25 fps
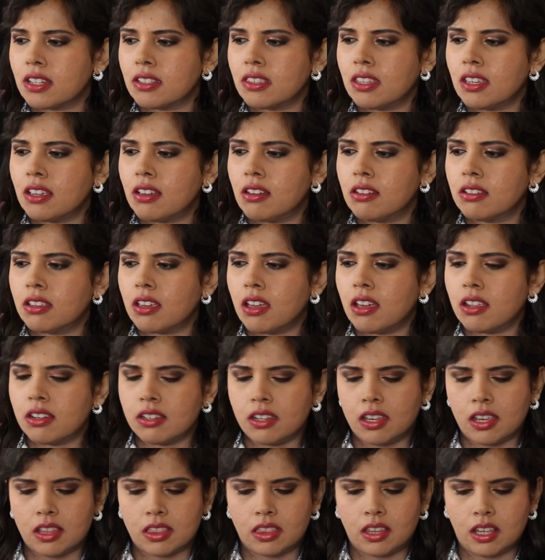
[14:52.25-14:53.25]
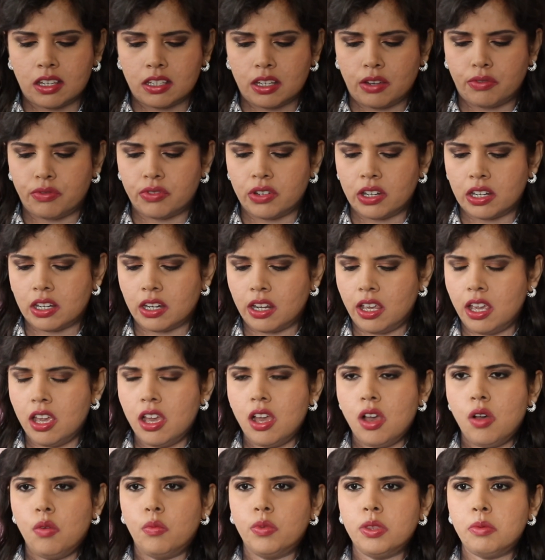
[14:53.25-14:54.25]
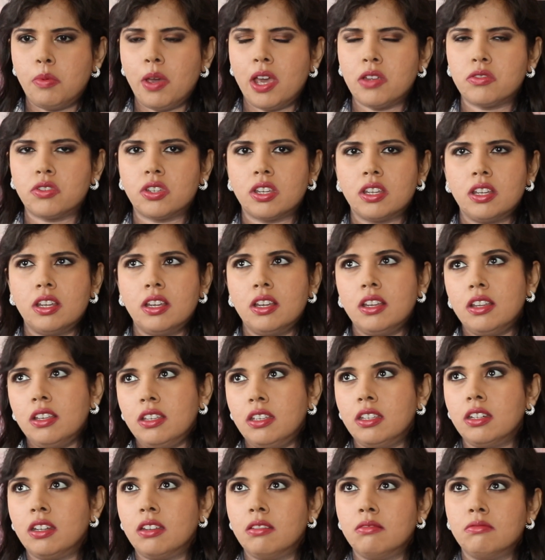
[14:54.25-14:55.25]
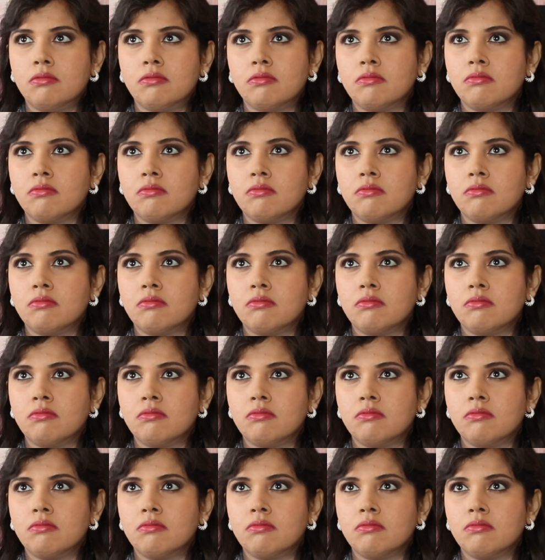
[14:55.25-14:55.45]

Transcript: I think I can get there, definitely, with about, you know,